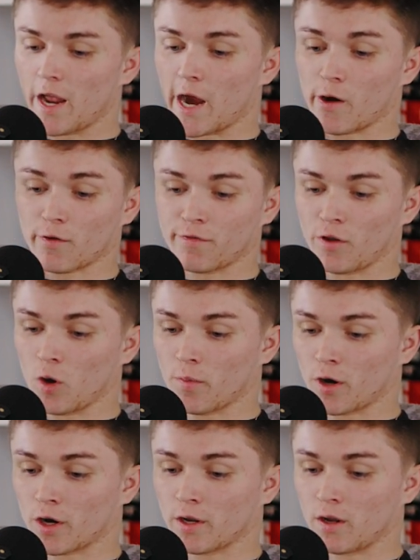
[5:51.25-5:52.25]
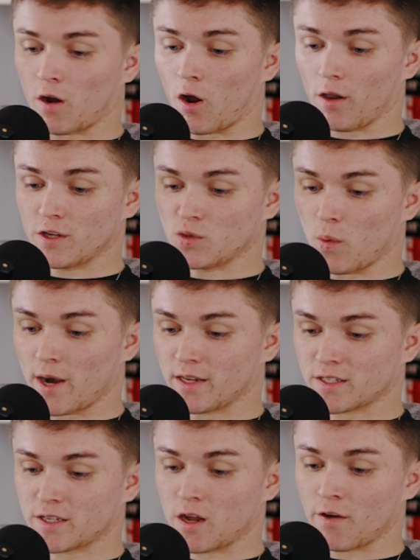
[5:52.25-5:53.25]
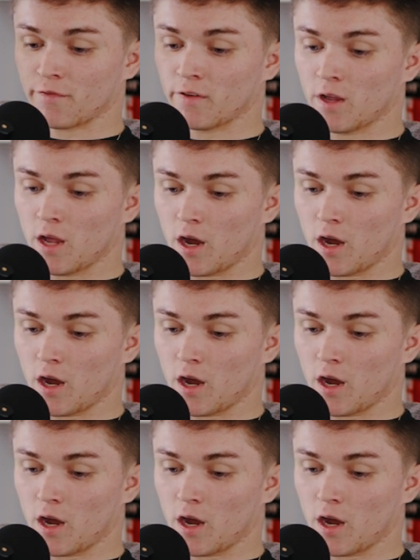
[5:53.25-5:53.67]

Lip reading: Eric Floberg, all his wedding stuff.